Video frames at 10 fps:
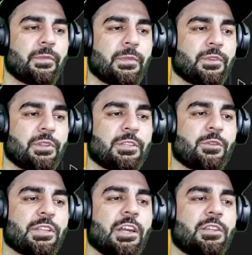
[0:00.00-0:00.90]
this
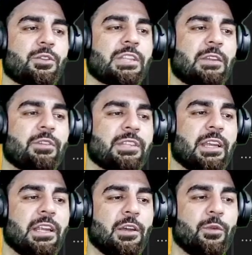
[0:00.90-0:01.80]
was the contours that we
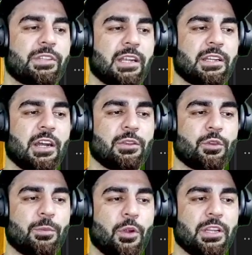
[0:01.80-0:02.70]
said
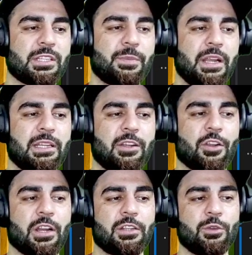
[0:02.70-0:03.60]
contour plot is
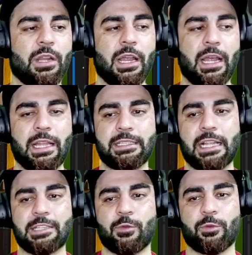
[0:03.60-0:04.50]
plt.contour, and
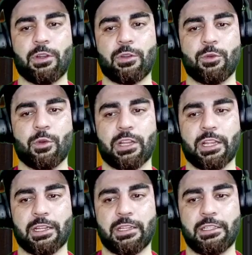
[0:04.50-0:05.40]
that's what we'll do over
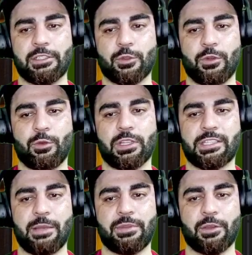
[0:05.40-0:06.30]
here. So we'll do the
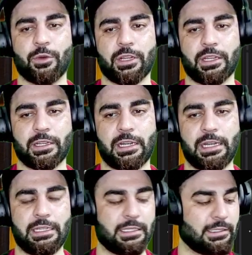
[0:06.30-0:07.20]
same thing over here.
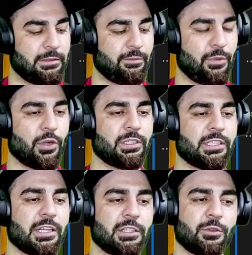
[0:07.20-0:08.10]
I'll plot these
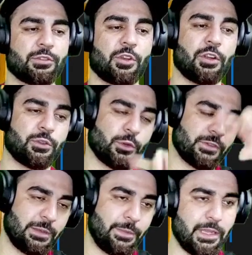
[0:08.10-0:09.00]
contours. So contours
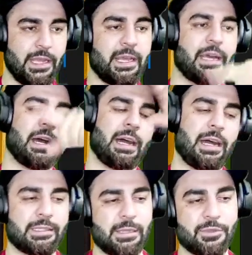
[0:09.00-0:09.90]
will be
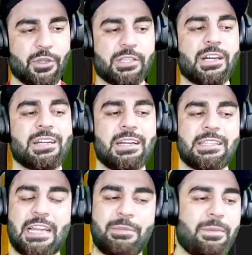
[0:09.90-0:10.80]
some sort of circles,
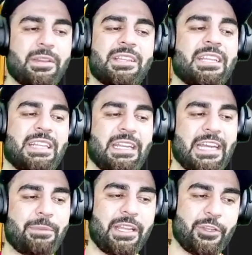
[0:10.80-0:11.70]
and maybe it
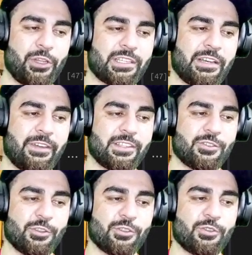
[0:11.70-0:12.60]
can be irregular surfaces
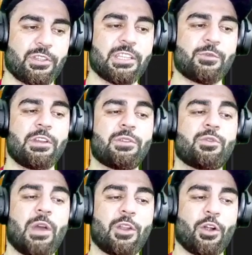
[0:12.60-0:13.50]
also. So this will
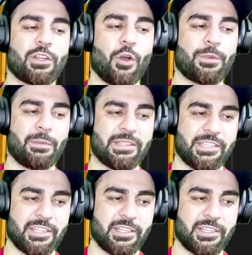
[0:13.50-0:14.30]
do a lot in optimization.